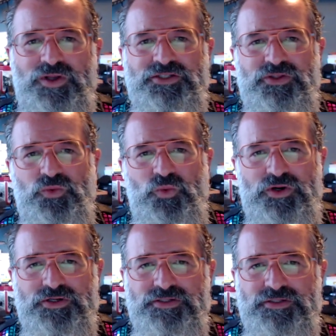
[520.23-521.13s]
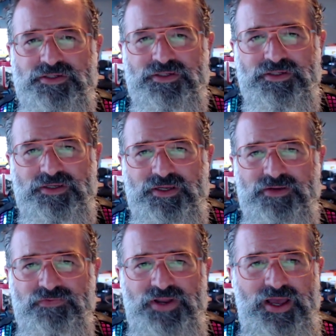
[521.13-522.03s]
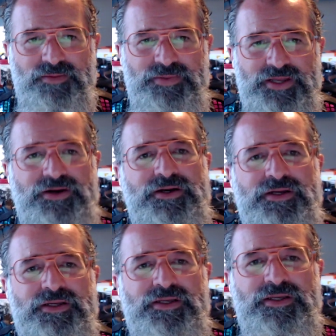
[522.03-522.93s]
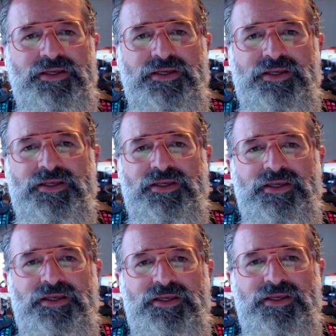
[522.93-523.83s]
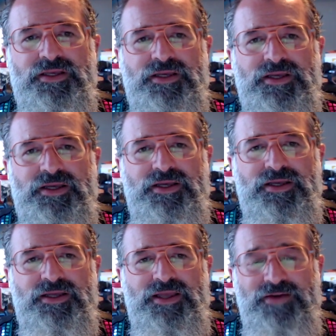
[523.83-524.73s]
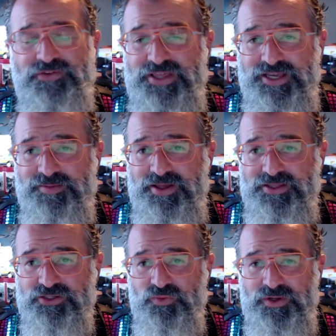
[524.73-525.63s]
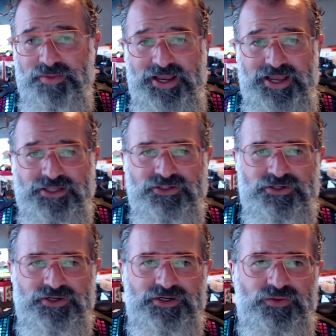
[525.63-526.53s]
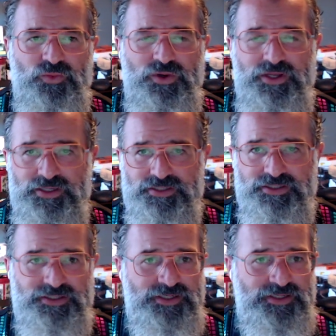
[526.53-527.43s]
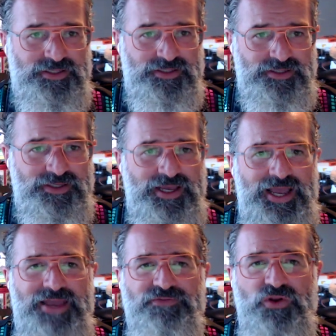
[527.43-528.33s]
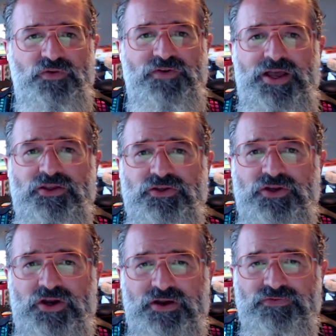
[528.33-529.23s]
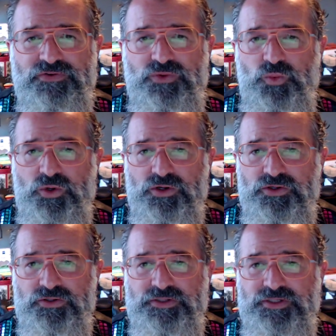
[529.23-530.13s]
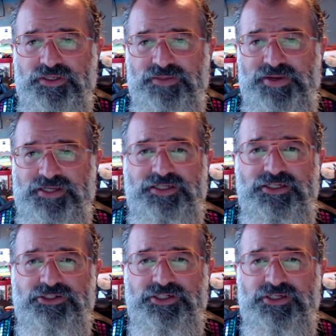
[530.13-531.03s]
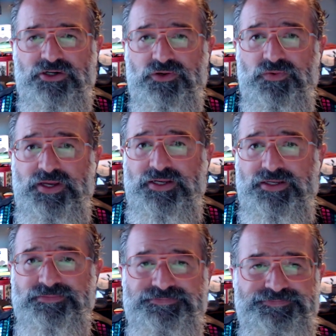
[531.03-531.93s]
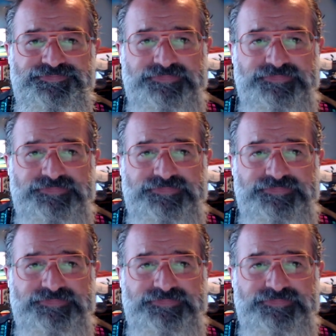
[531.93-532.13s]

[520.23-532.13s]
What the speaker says: What's the worst of not better? After thinking about this one, my answer was I have no value to offer the world in my teaching or writing.